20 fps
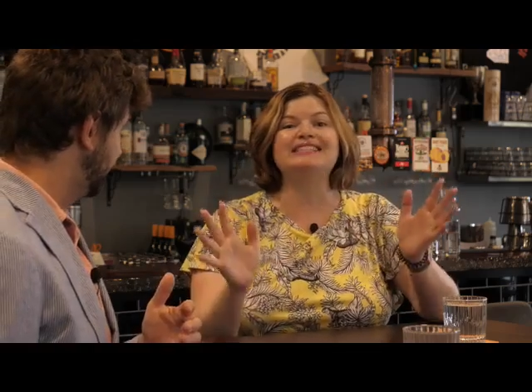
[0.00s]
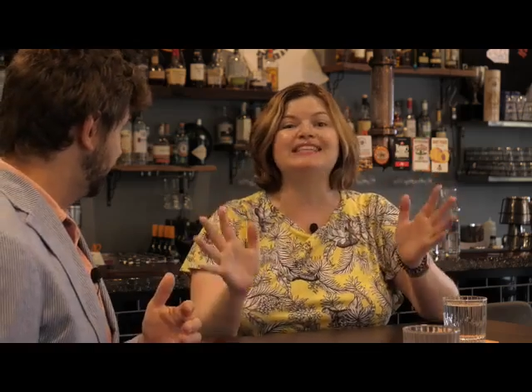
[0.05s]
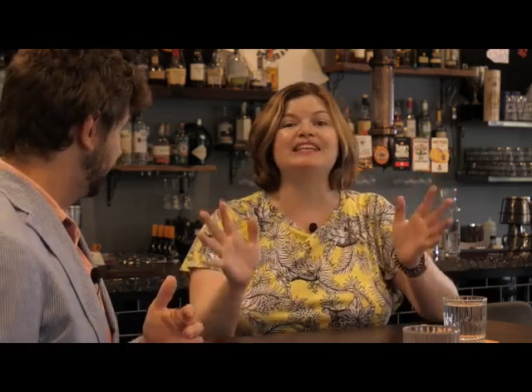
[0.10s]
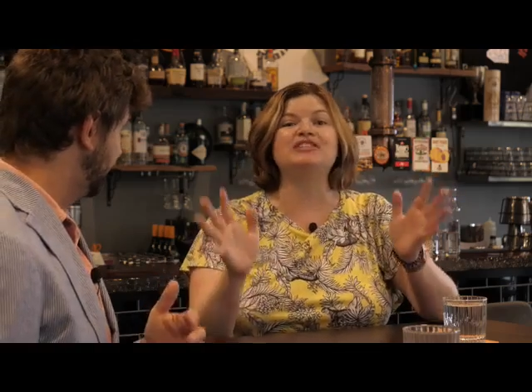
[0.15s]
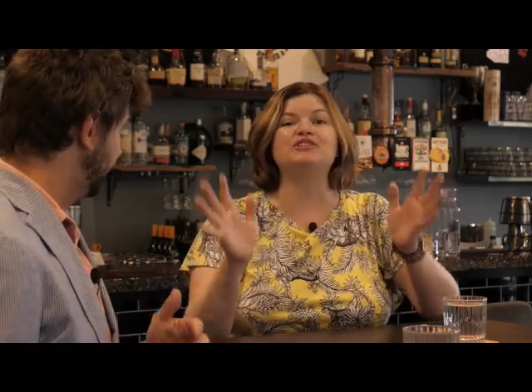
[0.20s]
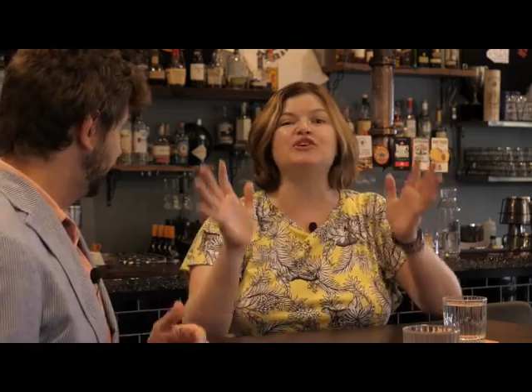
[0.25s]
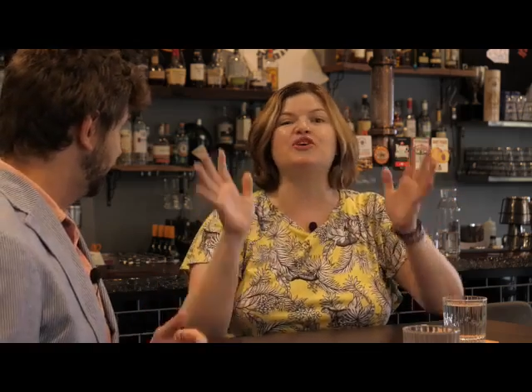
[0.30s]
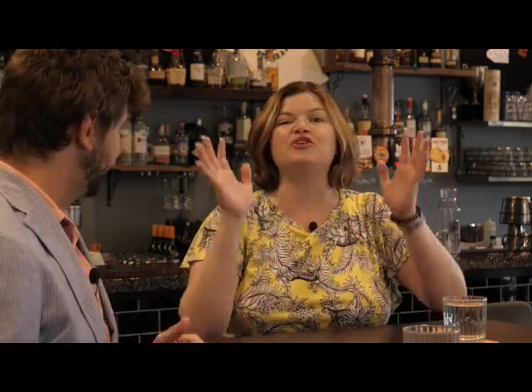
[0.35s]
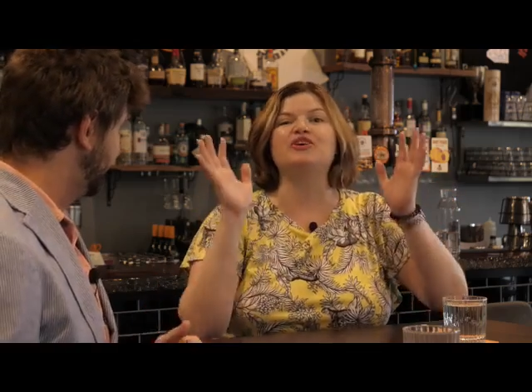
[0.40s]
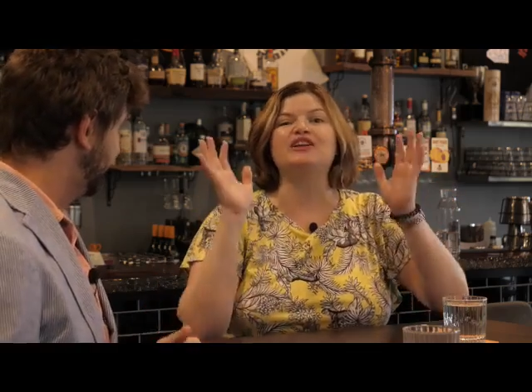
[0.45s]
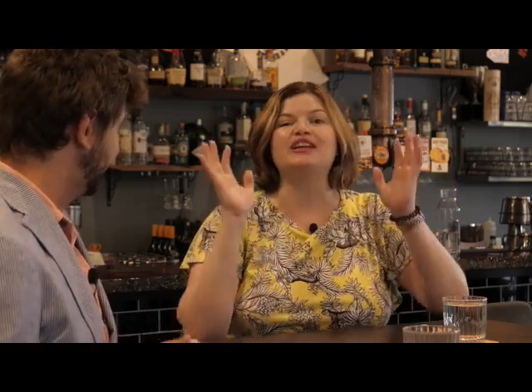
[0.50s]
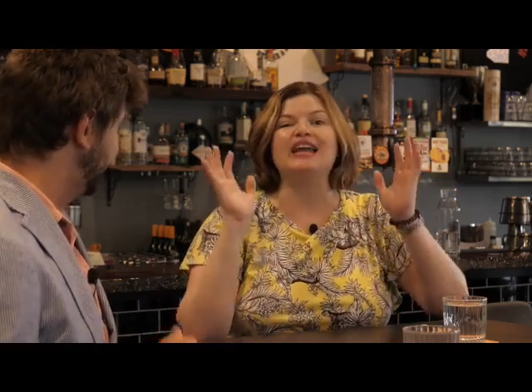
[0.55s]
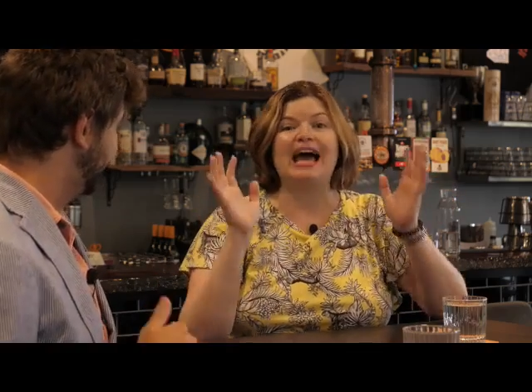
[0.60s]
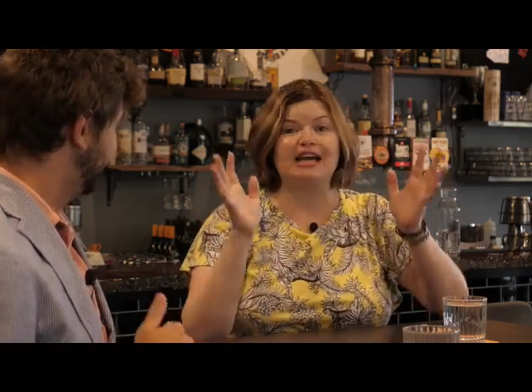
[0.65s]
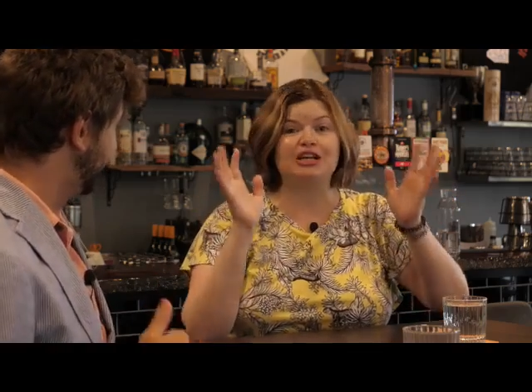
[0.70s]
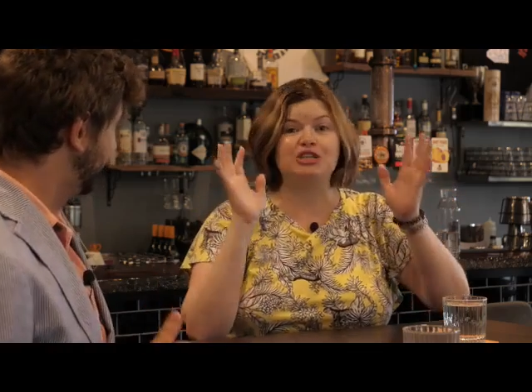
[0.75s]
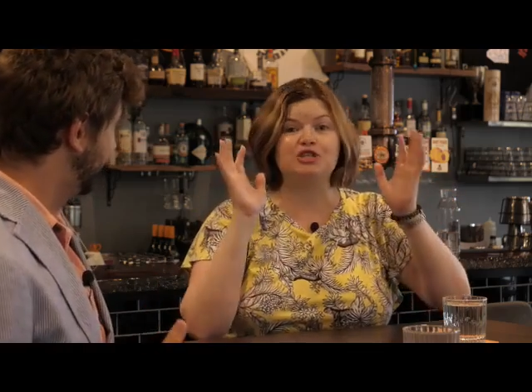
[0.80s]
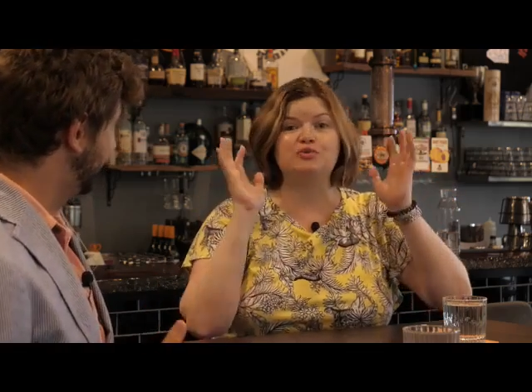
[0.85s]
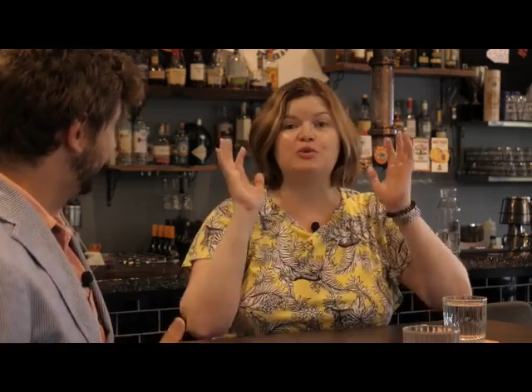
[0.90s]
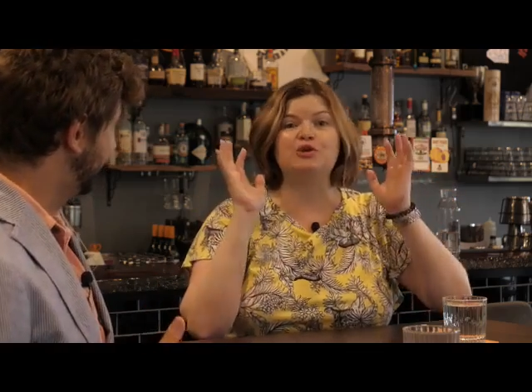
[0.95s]
set on an
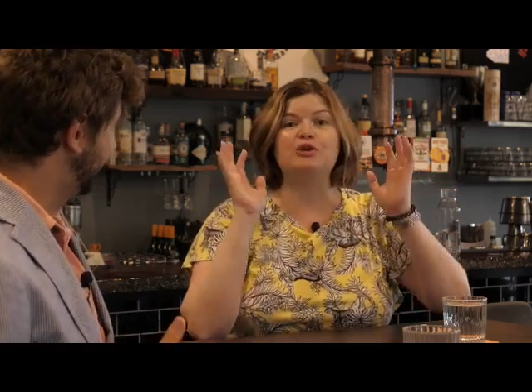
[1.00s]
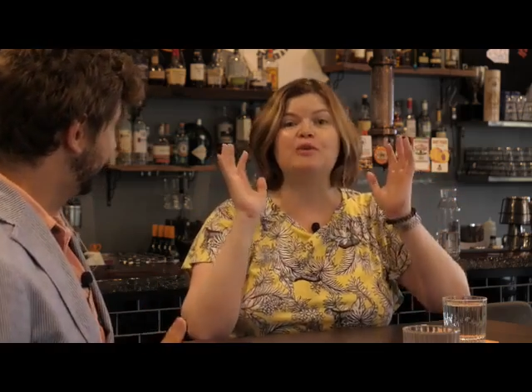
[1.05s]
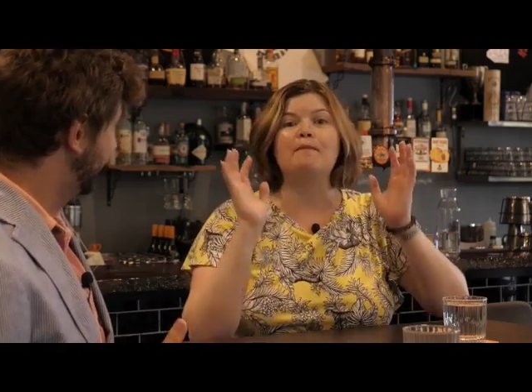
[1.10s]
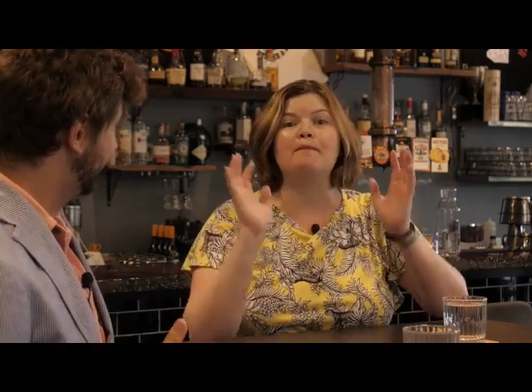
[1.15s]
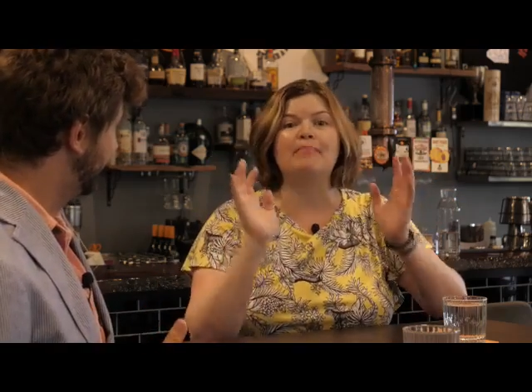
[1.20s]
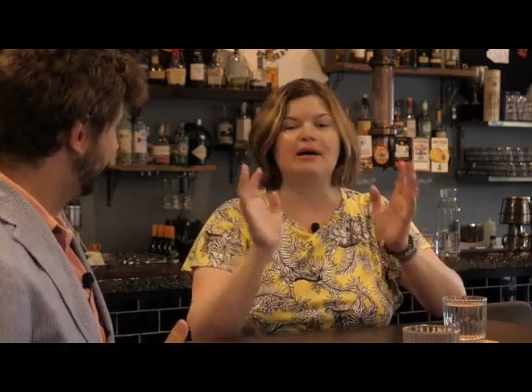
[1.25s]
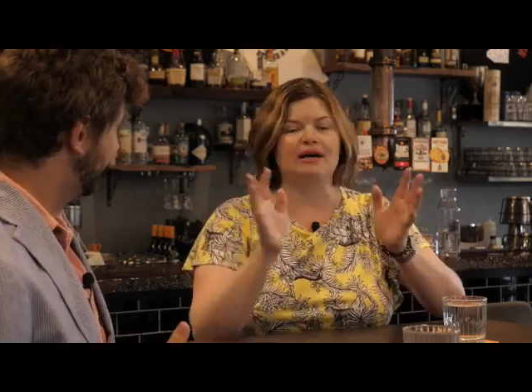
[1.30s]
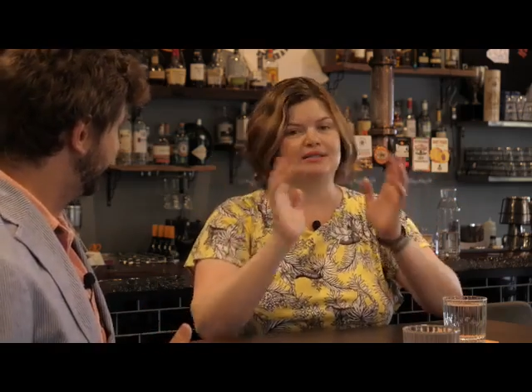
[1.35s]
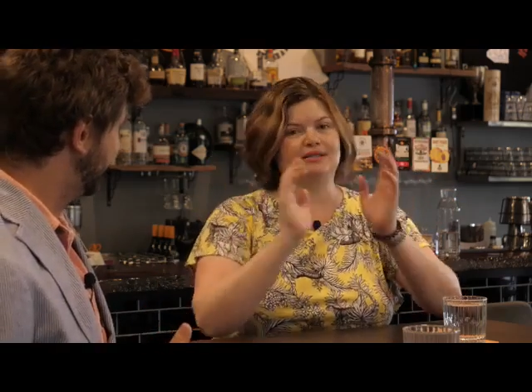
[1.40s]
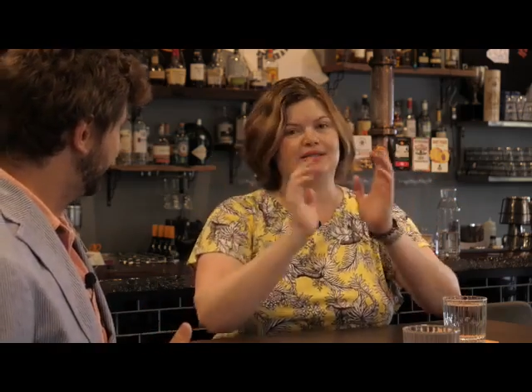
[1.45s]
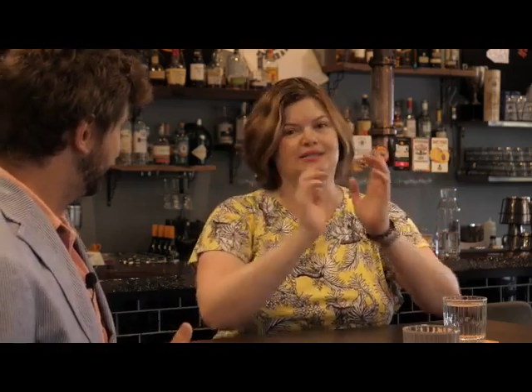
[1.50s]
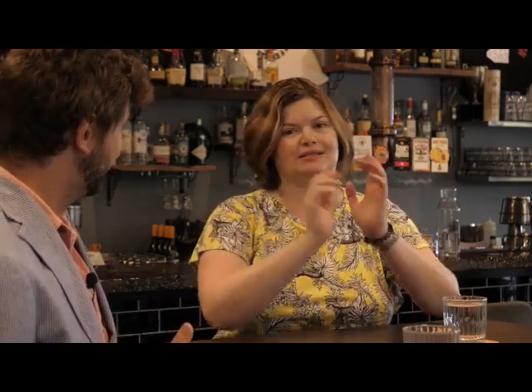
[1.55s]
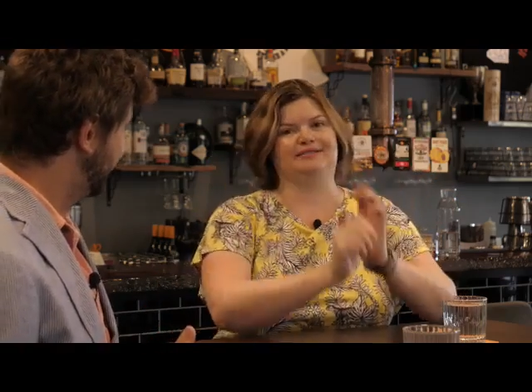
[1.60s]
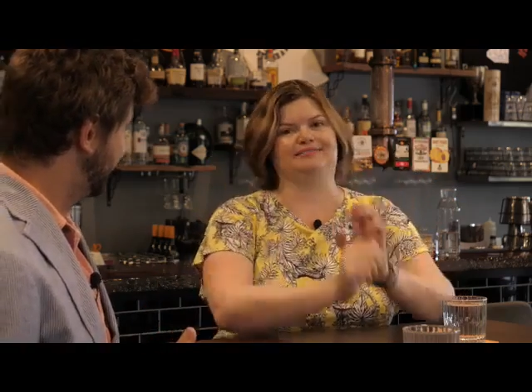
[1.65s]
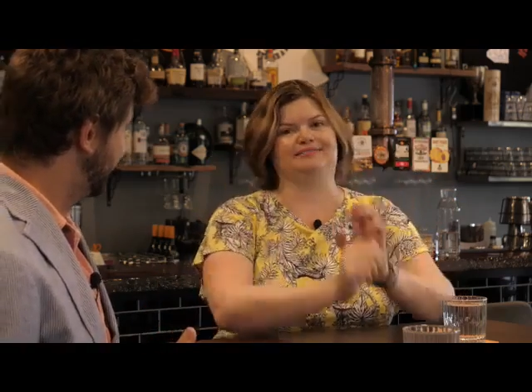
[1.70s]
actual bus.